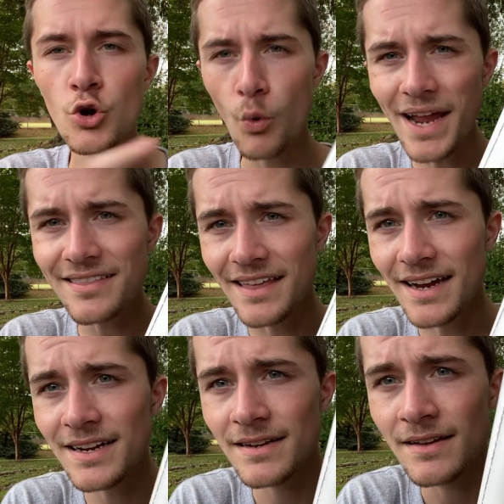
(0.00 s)
quite
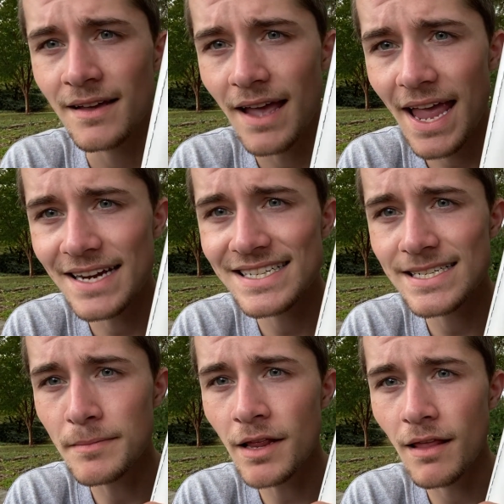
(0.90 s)
thick and
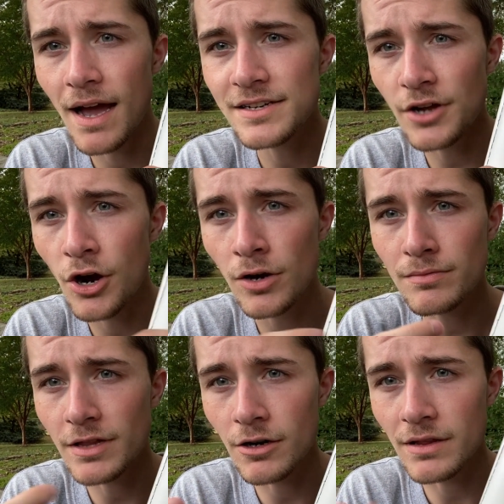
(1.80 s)
some of the lines are
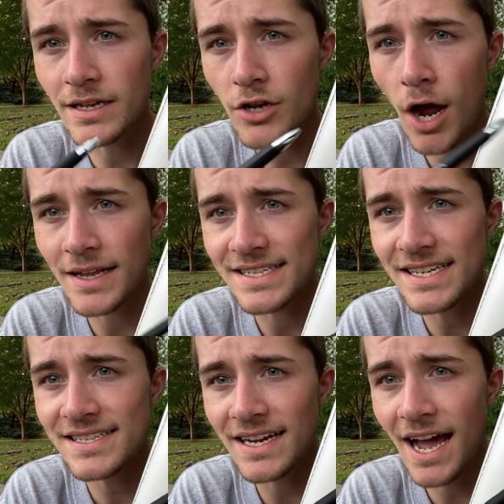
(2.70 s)
literally
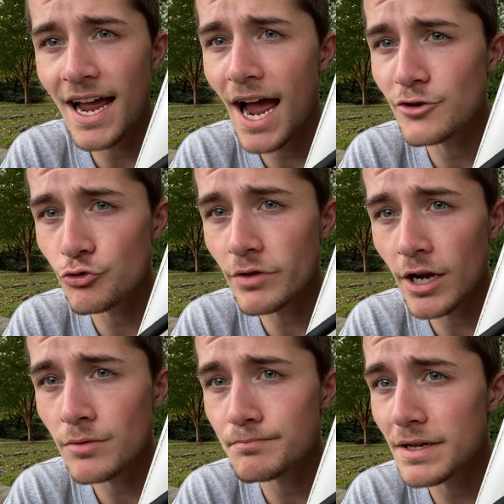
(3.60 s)
non-existent. I drew
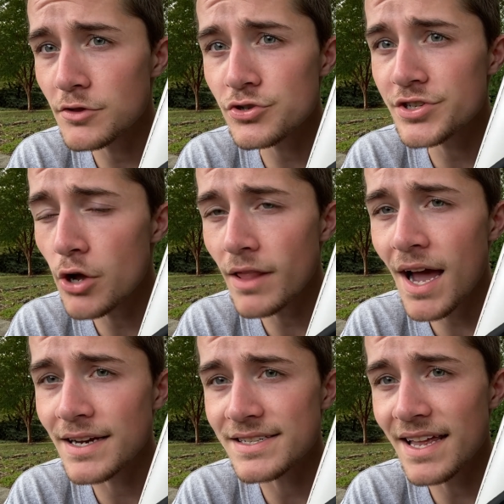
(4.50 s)
there, but there's no
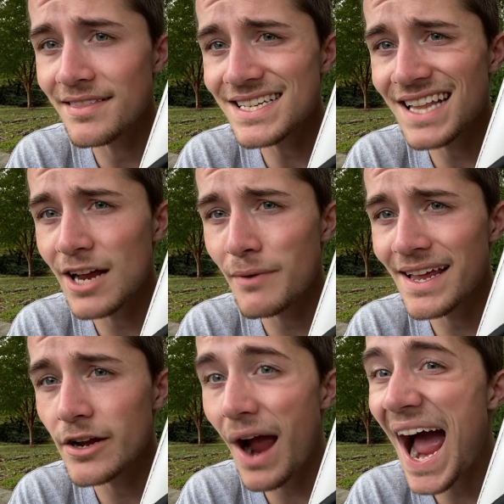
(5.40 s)
lines. And this line
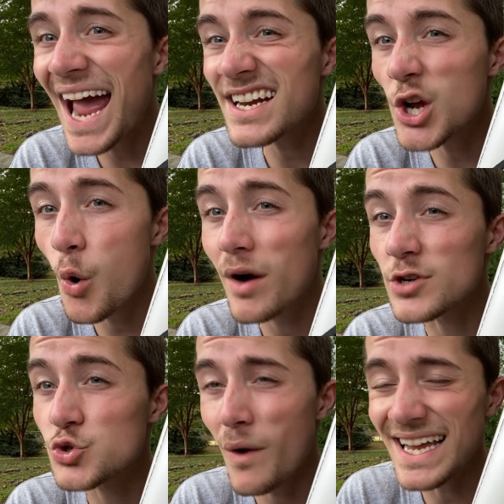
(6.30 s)
right here, I had to go
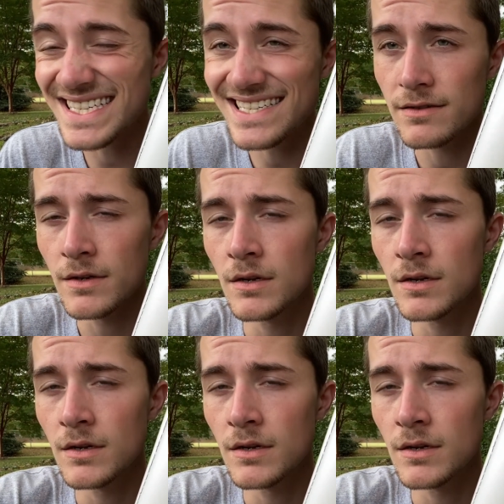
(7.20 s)
over twice.